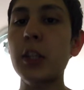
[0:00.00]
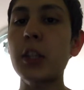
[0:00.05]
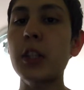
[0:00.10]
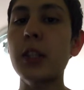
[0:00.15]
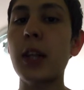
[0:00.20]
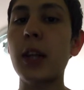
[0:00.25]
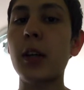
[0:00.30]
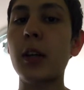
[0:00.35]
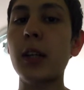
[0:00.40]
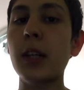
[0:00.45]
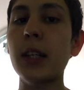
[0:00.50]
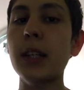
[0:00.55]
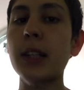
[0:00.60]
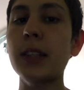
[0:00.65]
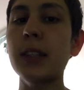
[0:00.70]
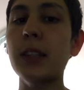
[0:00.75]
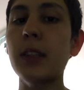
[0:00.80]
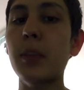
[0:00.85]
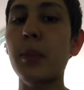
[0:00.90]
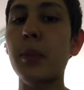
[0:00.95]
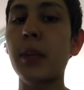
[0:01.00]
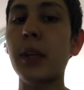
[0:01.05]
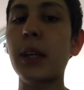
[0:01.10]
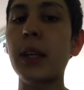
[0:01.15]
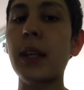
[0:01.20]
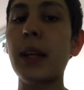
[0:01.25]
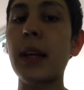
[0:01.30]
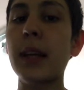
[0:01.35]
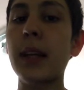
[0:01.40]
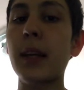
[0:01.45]
easy to breed and that
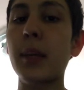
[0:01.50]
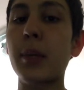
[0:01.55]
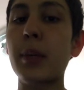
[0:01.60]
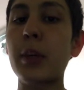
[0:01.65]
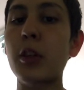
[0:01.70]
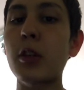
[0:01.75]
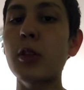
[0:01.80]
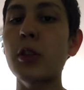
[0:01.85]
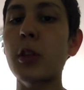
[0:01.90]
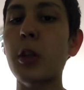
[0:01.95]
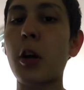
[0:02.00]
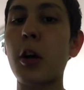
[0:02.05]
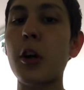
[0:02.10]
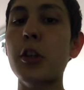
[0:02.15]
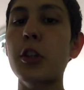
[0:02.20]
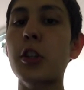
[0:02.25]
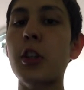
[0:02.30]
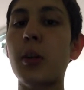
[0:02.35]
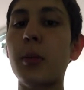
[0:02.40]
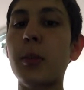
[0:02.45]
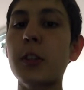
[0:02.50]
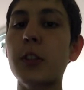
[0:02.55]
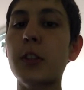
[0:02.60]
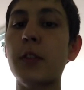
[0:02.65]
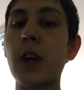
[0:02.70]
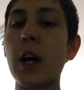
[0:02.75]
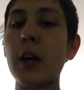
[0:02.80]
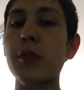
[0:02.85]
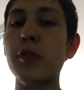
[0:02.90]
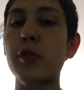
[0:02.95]
produced large numbers of offspring.